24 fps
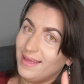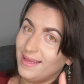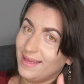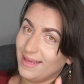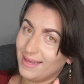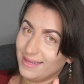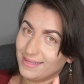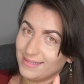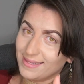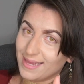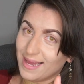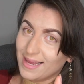
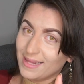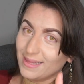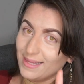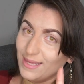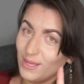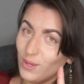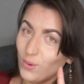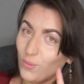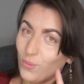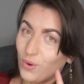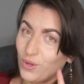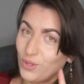
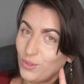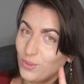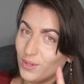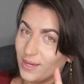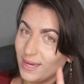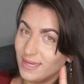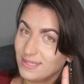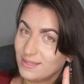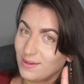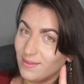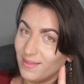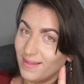exactly what you
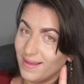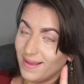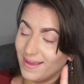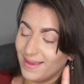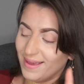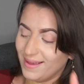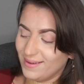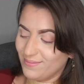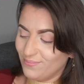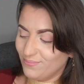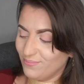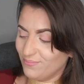guys are
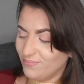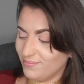thinking.